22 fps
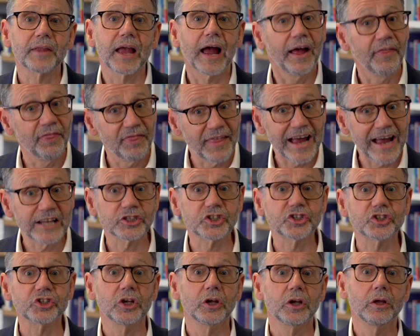And
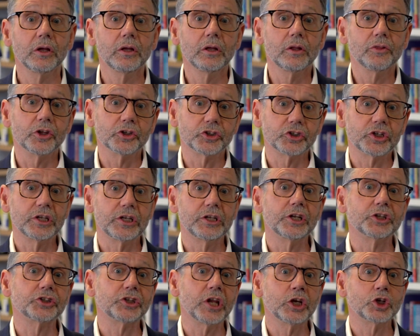that's this
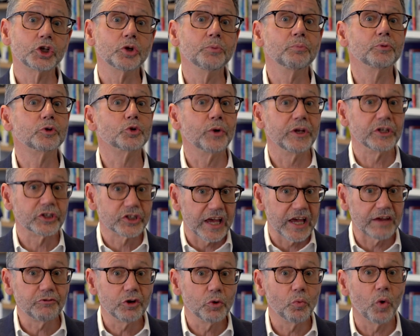distinction between
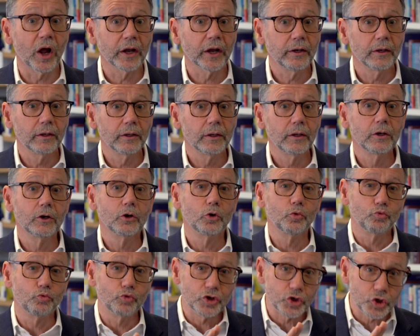safety one,
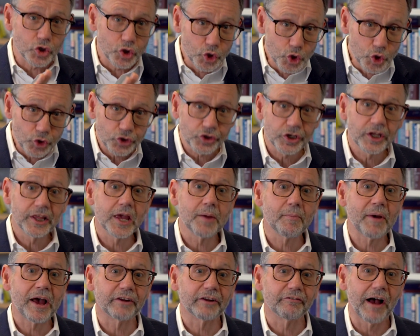reducing the
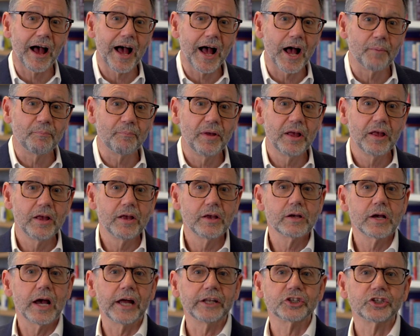amount of harm,
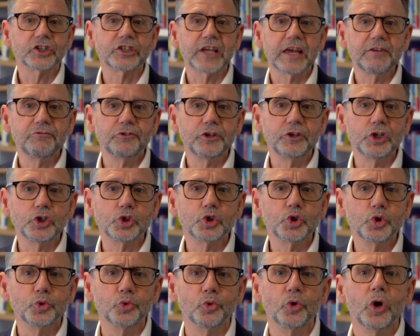and safety
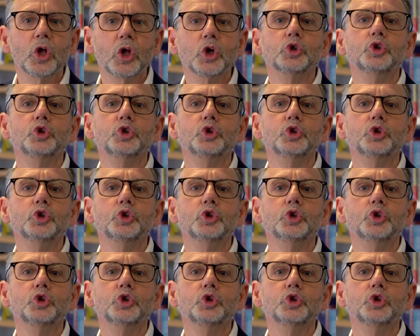two,